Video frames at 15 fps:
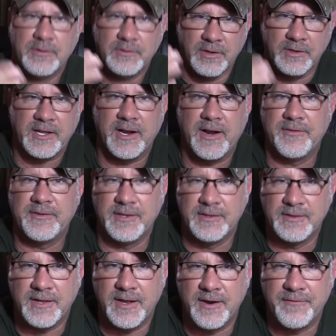look at
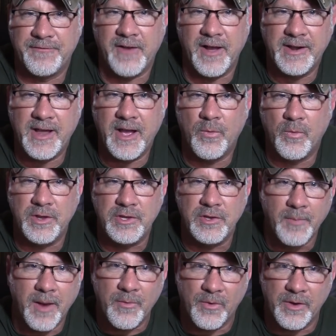everything there, find out what
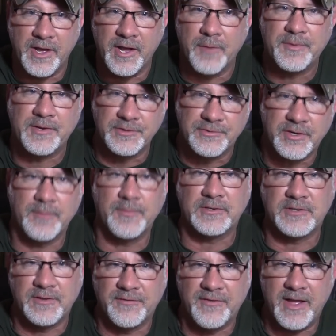you might want to help
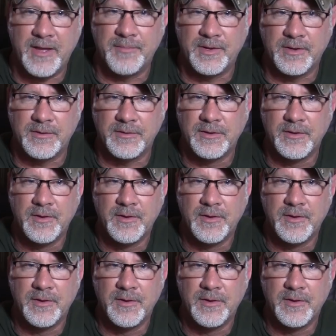contribute to the van build,